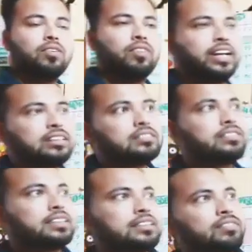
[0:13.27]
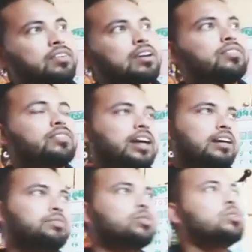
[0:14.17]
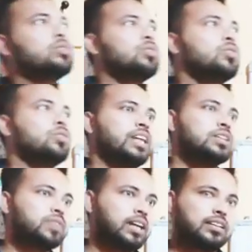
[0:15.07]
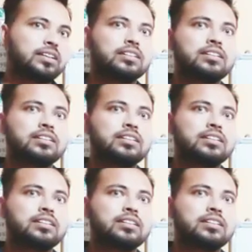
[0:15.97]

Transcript: What is, first of all, we have to know what is water,